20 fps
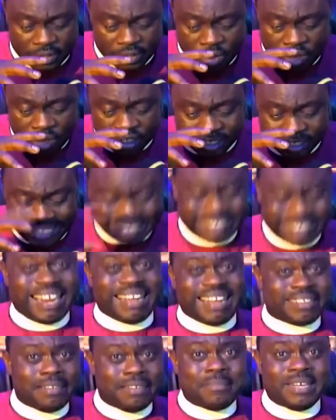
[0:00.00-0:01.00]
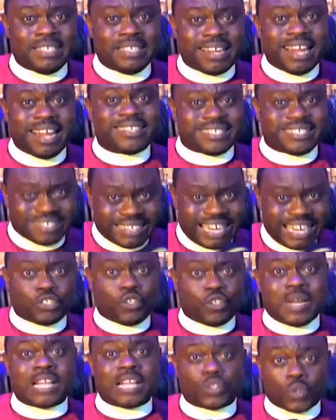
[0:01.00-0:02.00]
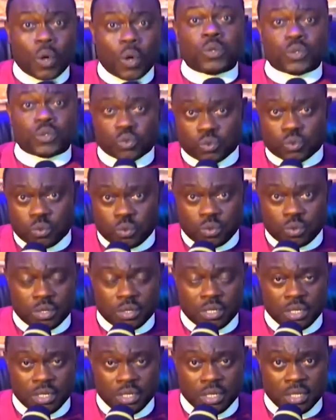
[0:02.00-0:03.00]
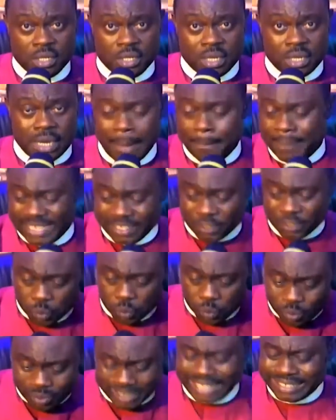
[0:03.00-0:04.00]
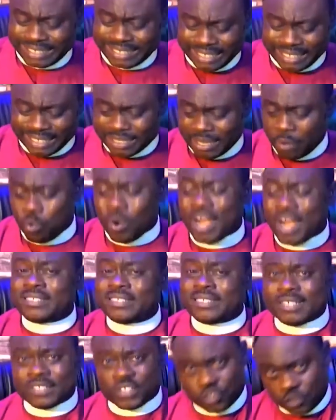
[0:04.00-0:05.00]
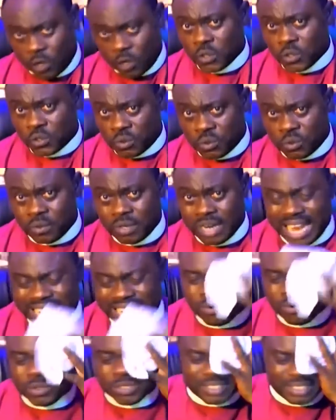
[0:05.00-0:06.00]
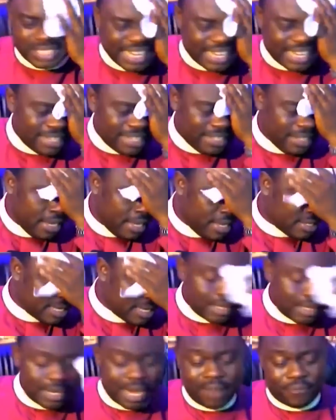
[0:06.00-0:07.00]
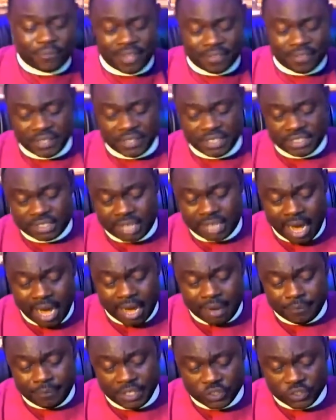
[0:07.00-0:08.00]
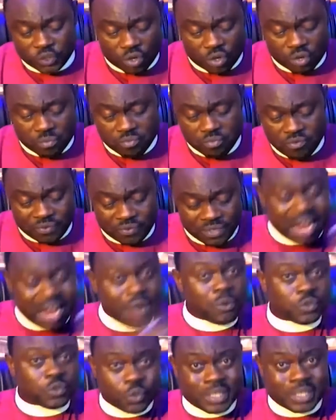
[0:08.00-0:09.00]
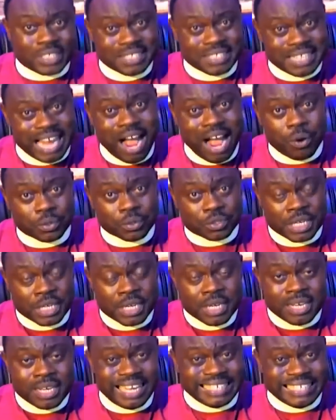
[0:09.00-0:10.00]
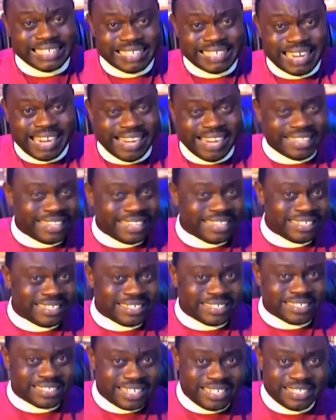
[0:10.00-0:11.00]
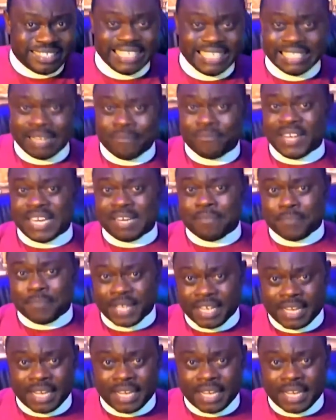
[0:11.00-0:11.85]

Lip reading: disagreement, a national tussle. I begin to look at it and say, why is this tussle? I was thinking that after this time, it's going to move down to the south. And they said this thing is a very big